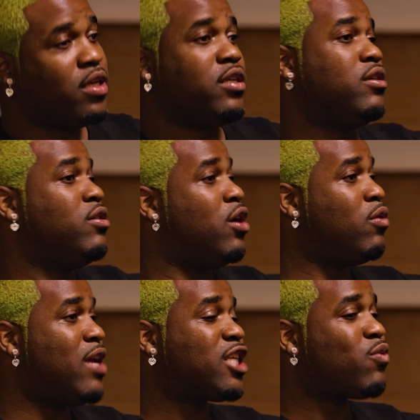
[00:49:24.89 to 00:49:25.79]
You know,
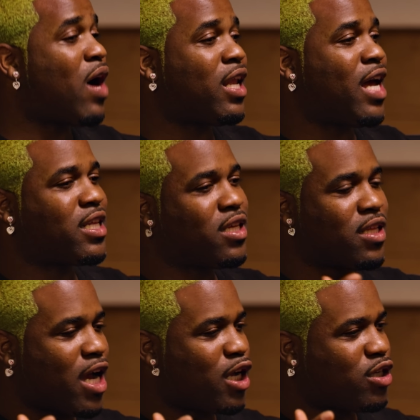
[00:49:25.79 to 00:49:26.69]
that's why I like to
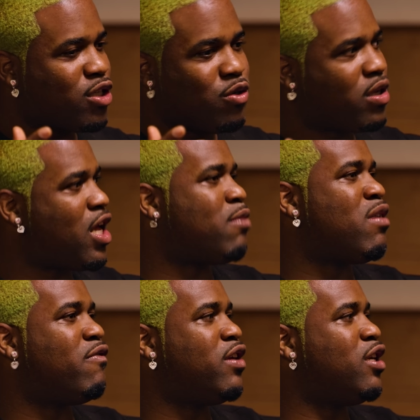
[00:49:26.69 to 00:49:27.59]
like shoot a lot of my
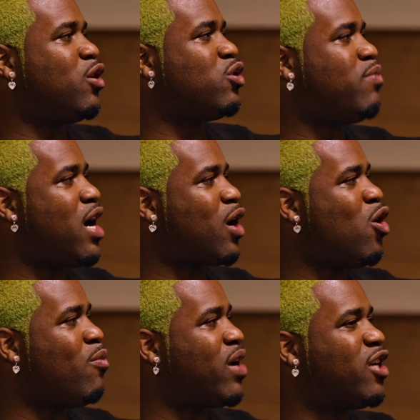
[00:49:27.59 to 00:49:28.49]
videos back
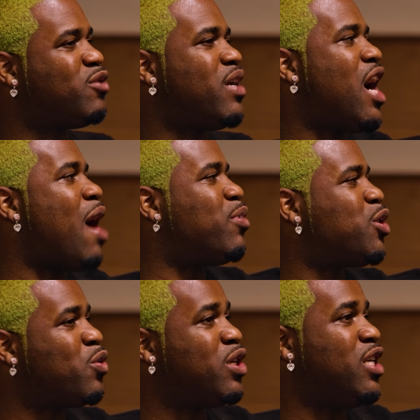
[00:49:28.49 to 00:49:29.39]
home. It gives me an
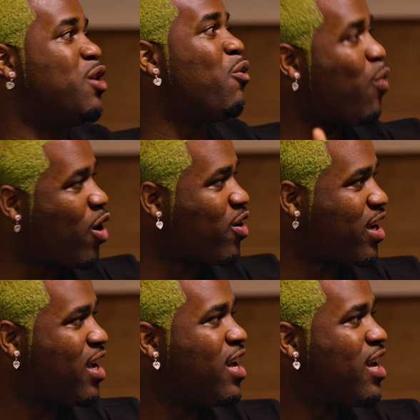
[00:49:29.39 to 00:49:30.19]
opportunity to work